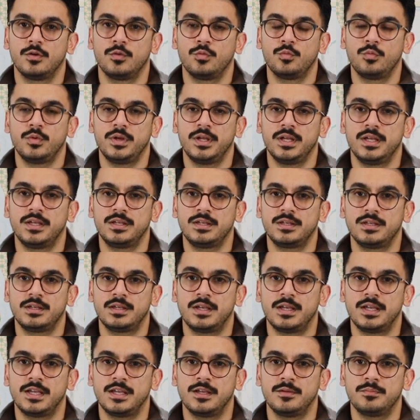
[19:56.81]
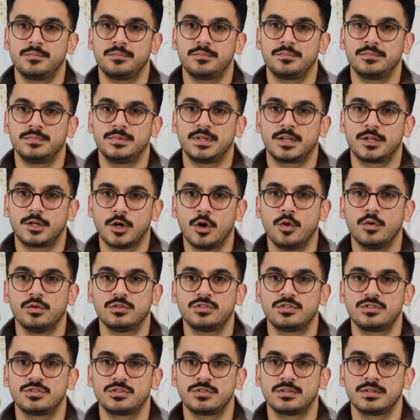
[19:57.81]
we keep the
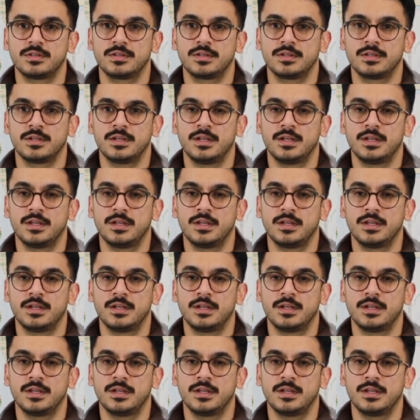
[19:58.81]
goats.